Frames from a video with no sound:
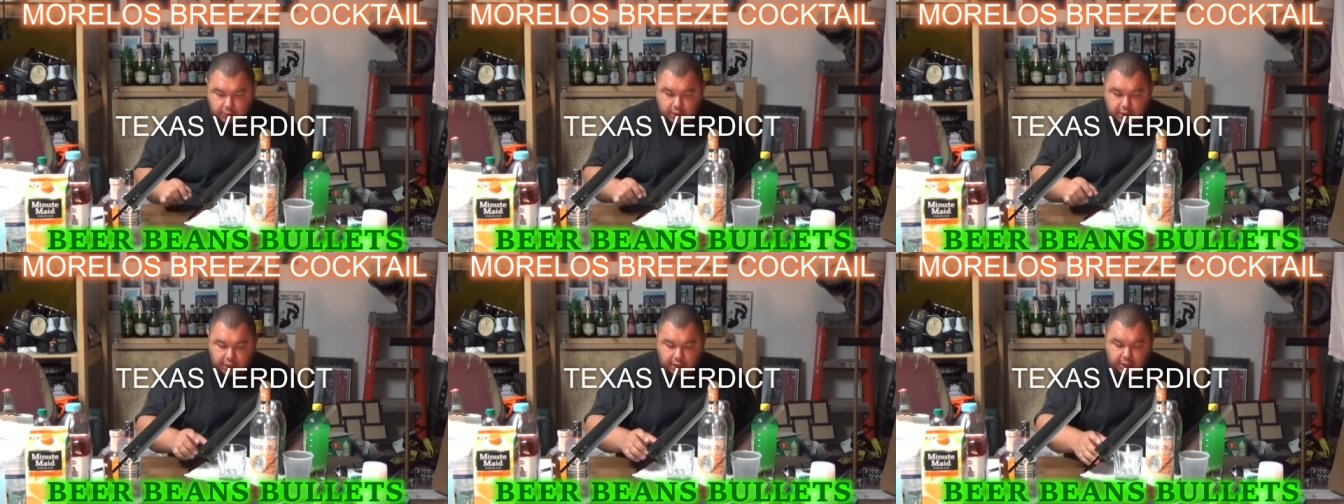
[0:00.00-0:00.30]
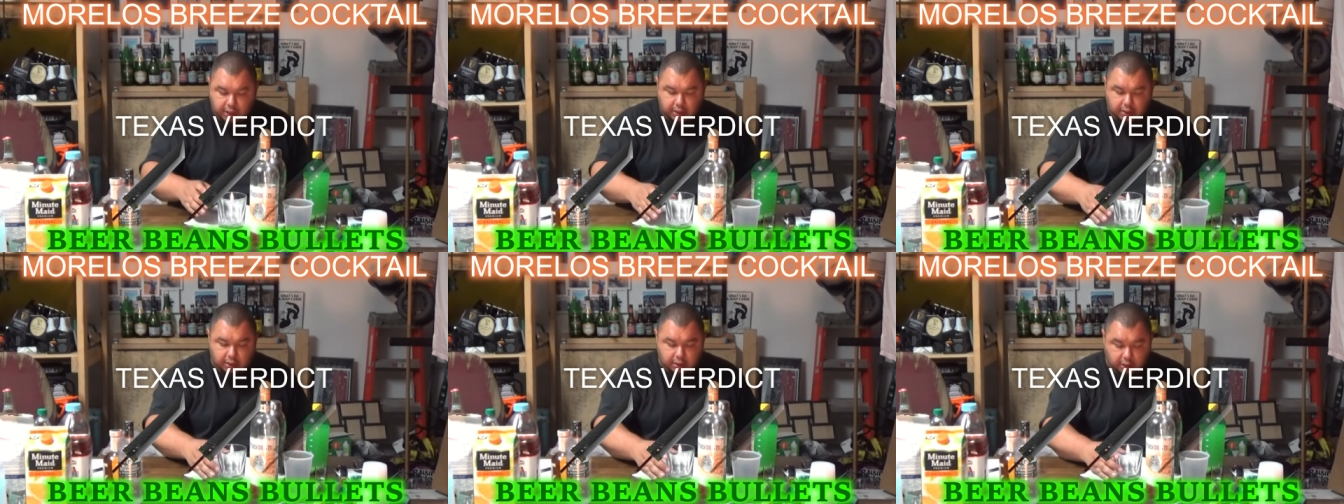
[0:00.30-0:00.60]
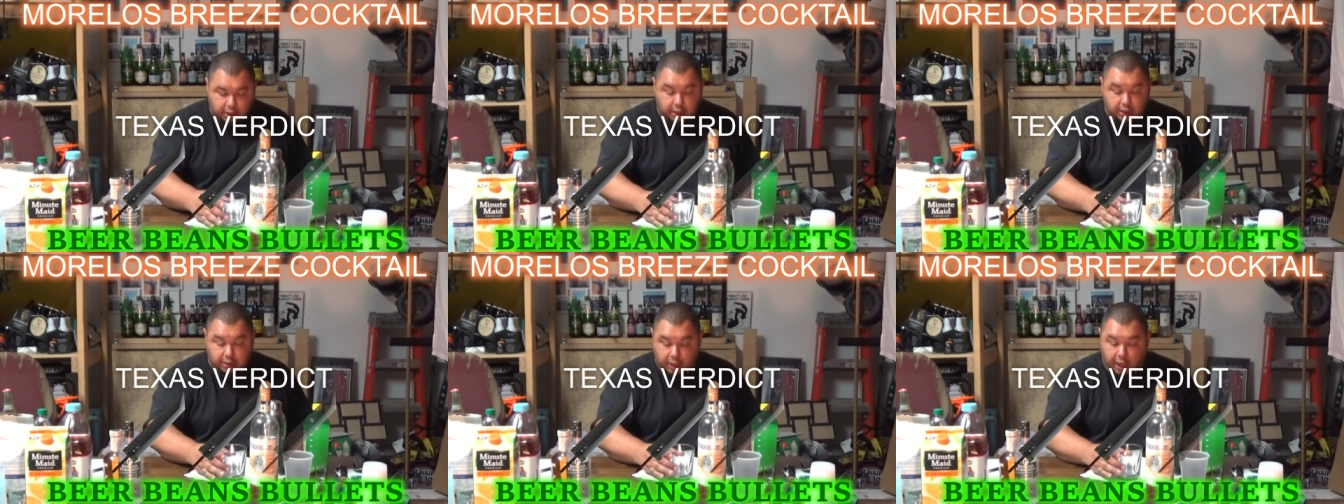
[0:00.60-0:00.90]
and
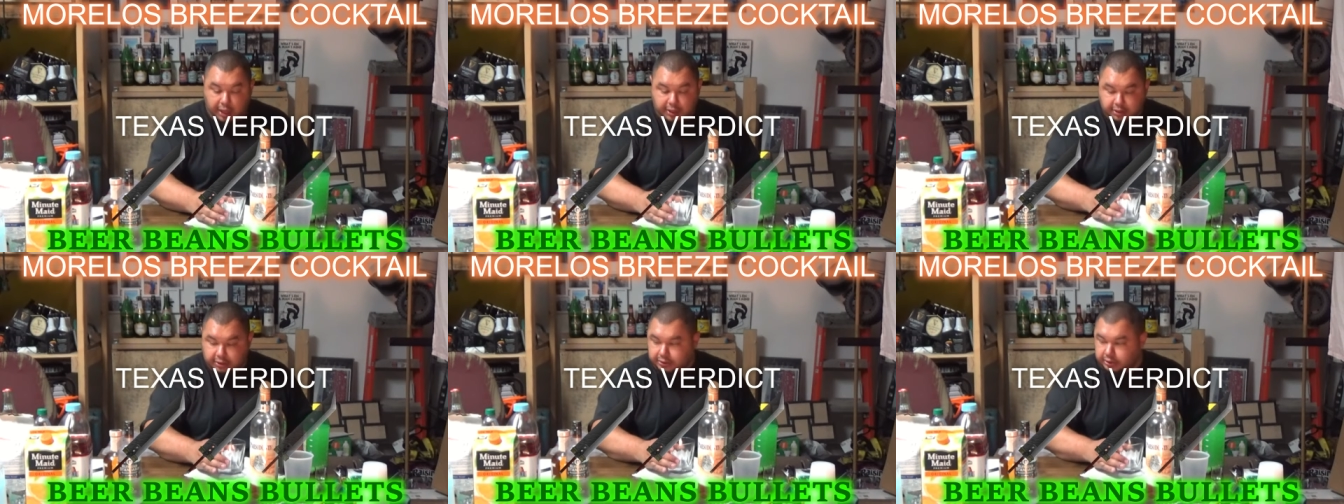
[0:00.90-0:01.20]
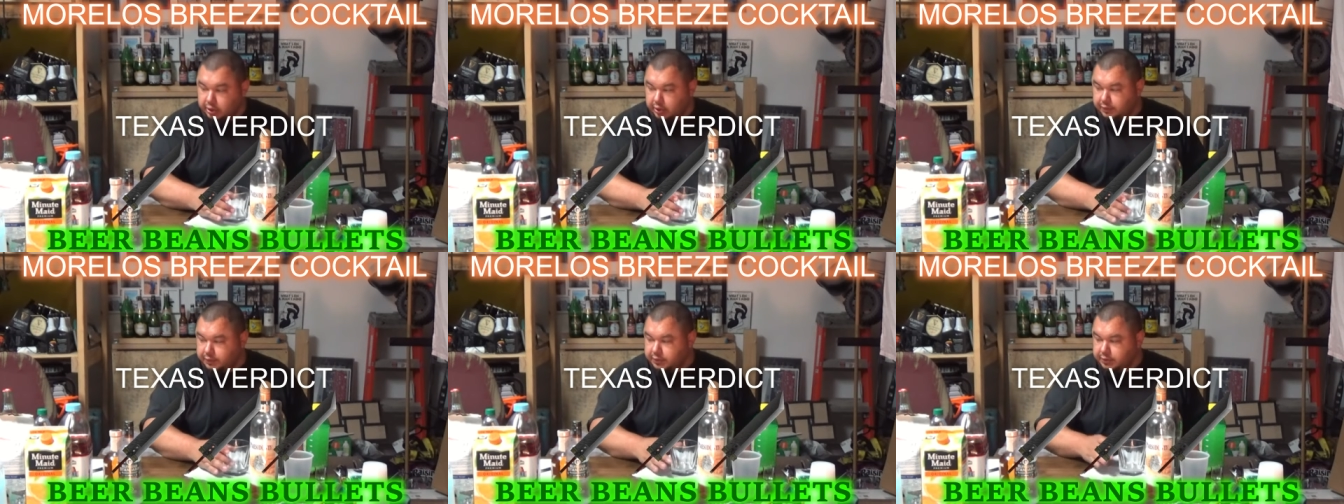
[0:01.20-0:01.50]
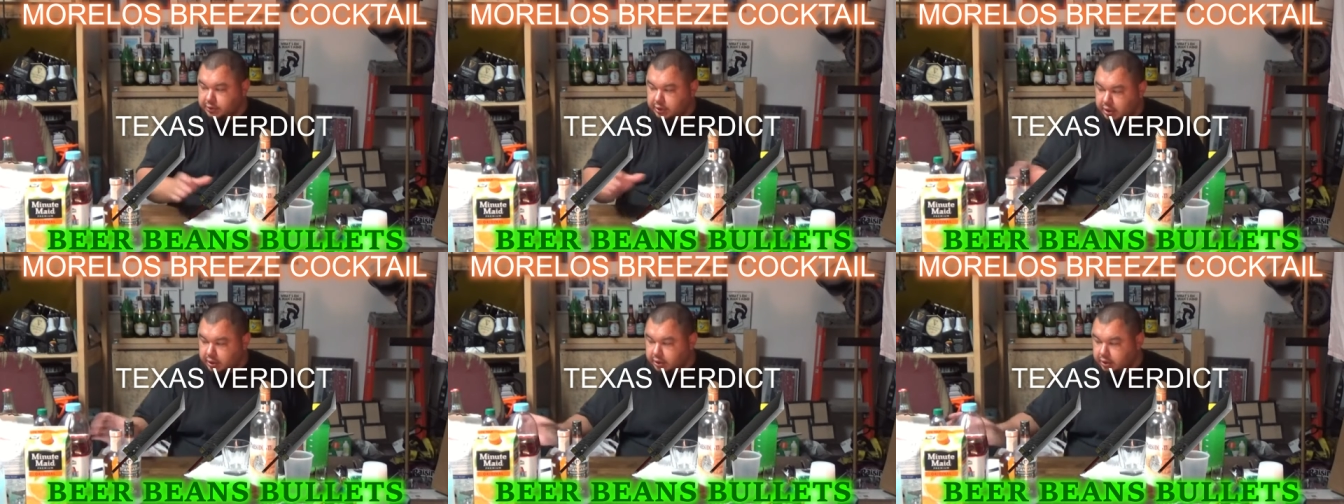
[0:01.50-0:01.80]
I deserve to
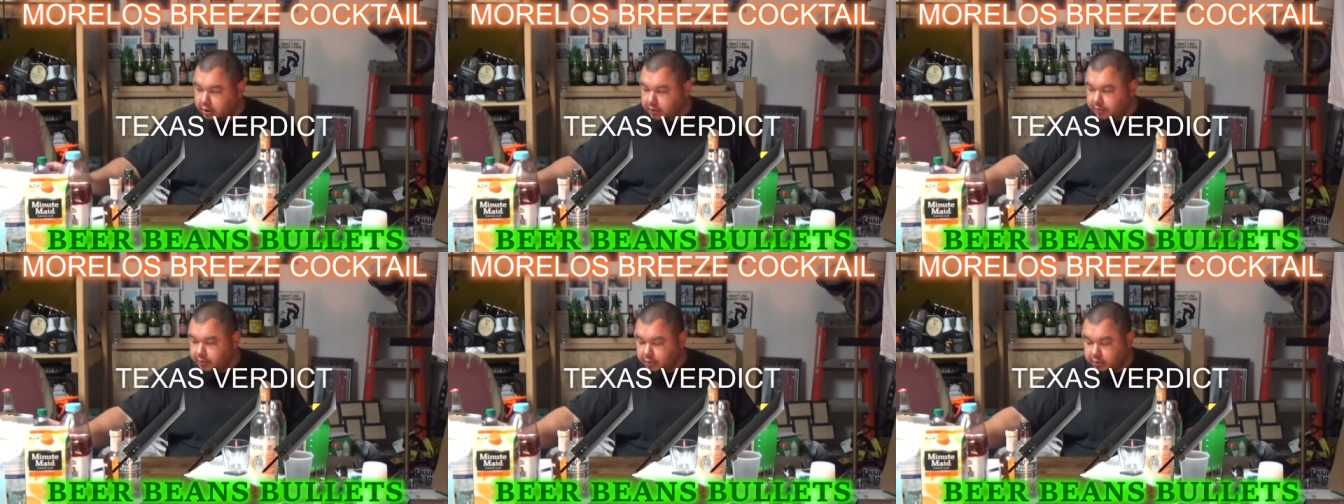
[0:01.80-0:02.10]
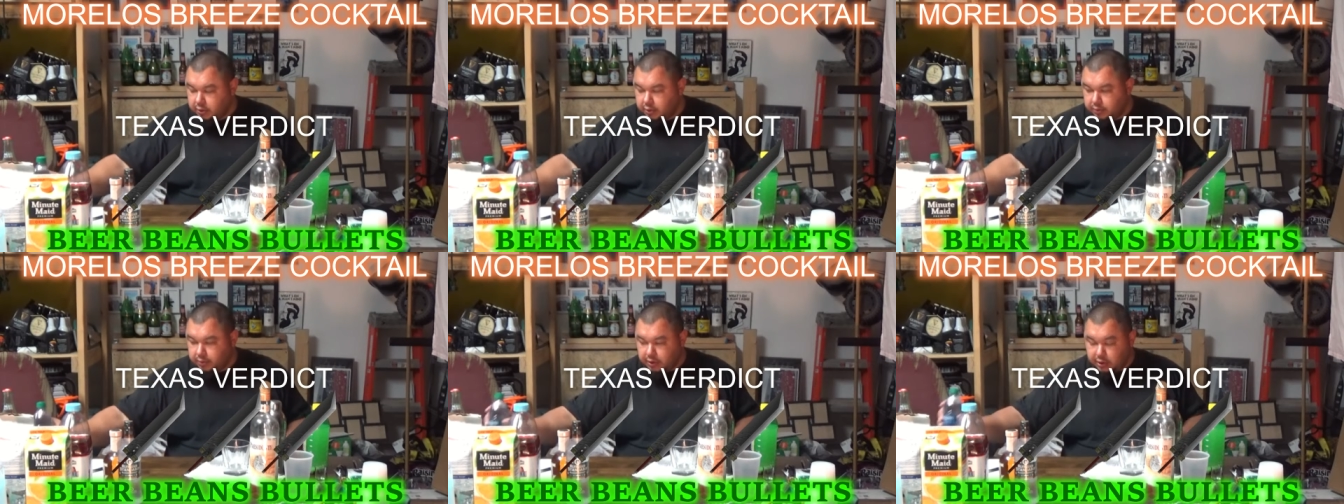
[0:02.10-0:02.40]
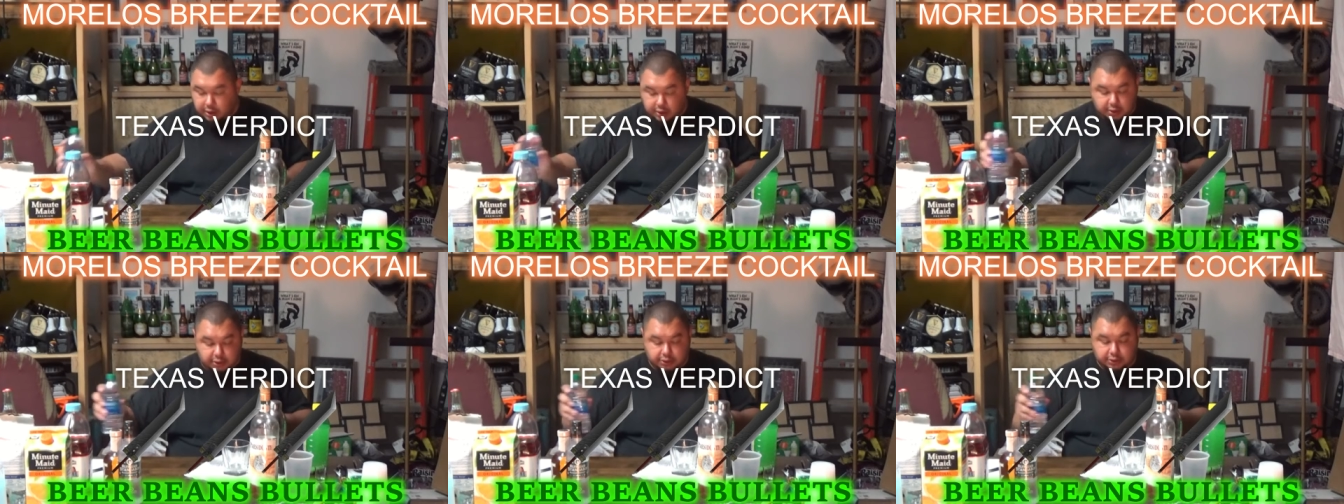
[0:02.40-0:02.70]
talk it up a little bit.
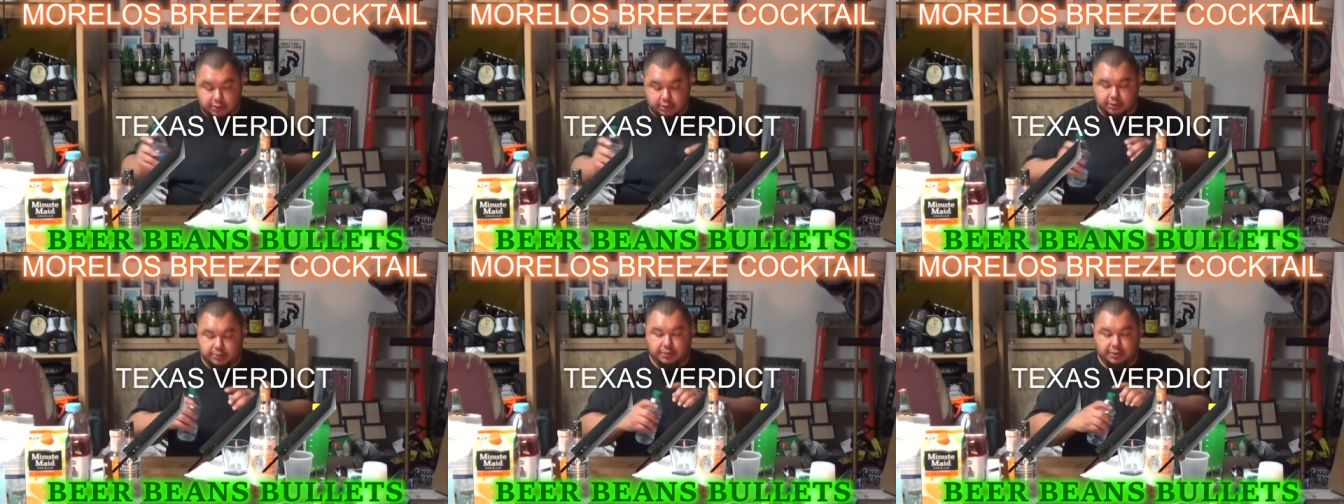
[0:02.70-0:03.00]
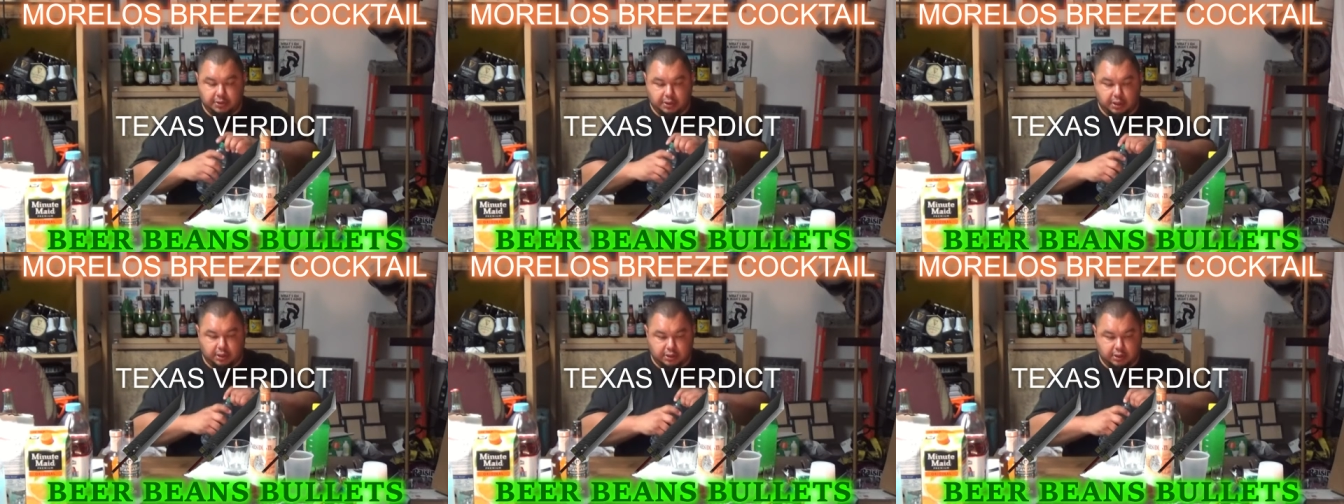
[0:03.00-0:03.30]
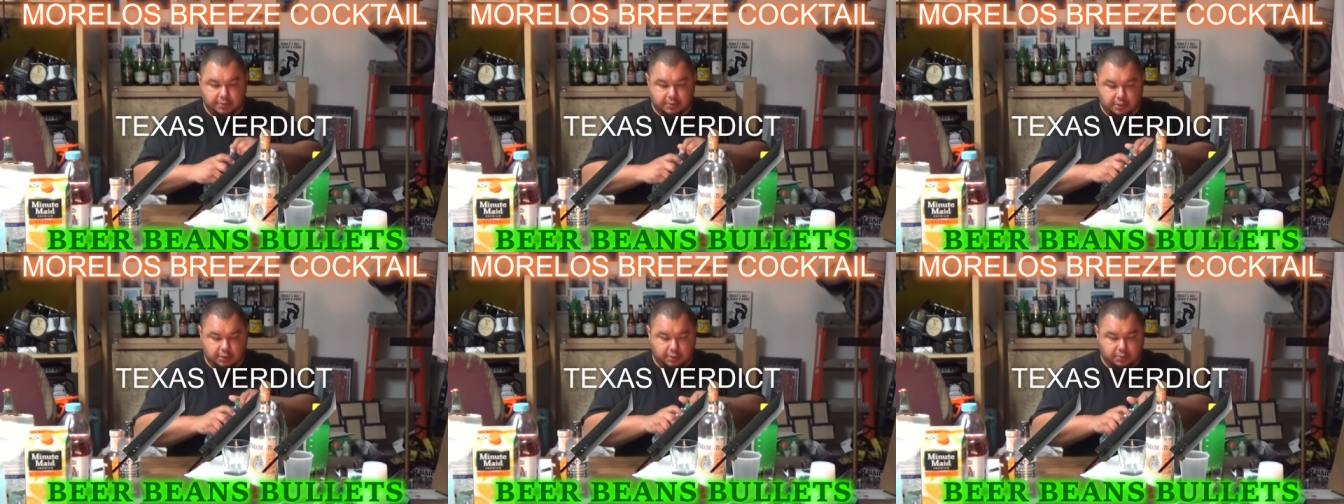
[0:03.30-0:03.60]
It deserves to be talked
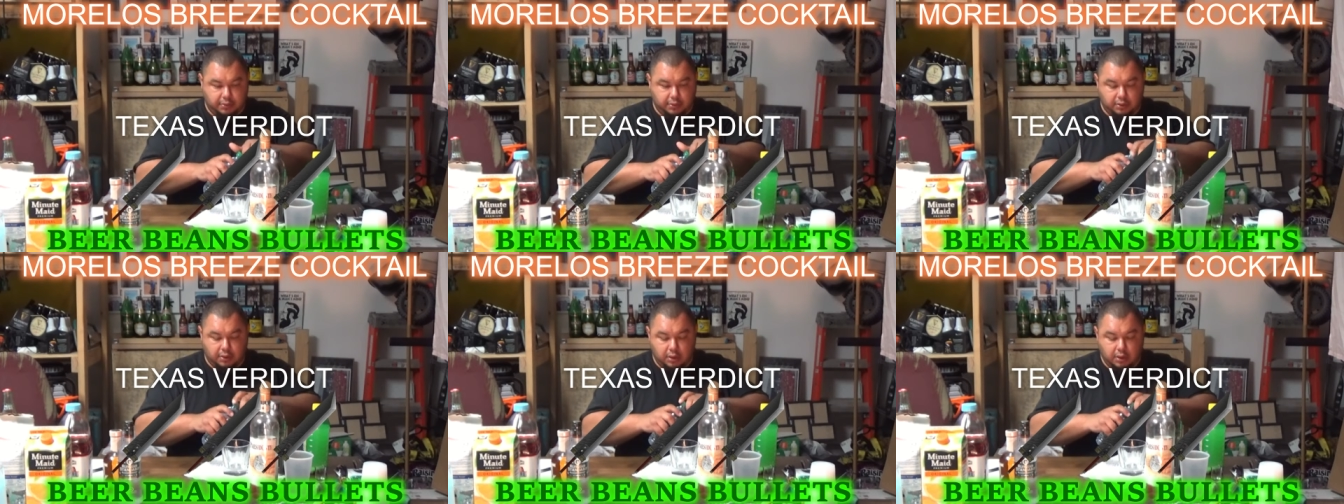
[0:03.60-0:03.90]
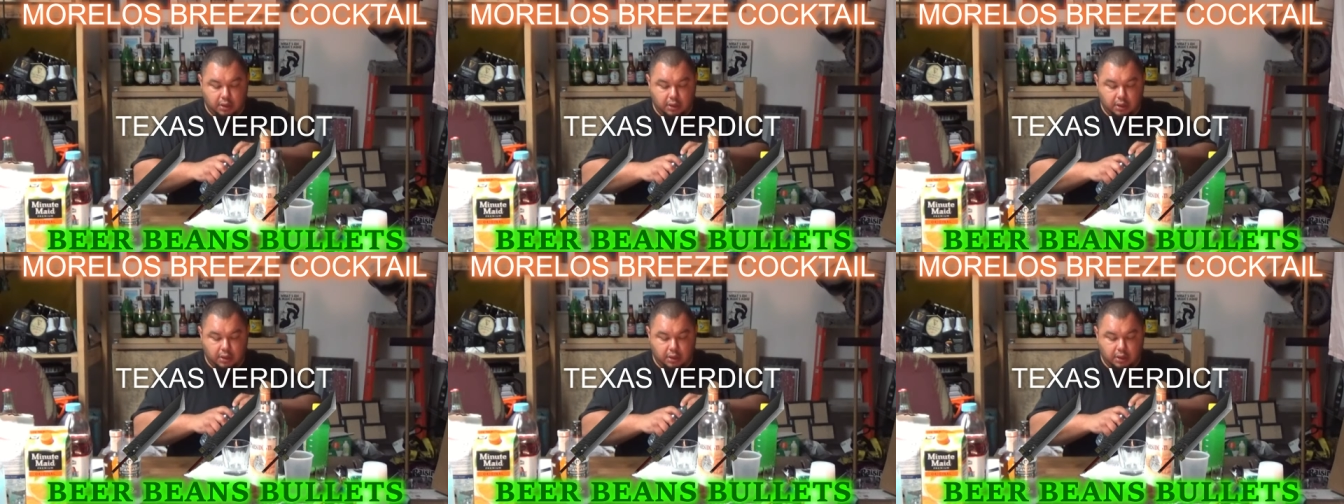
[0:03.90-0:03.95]
up a little bit.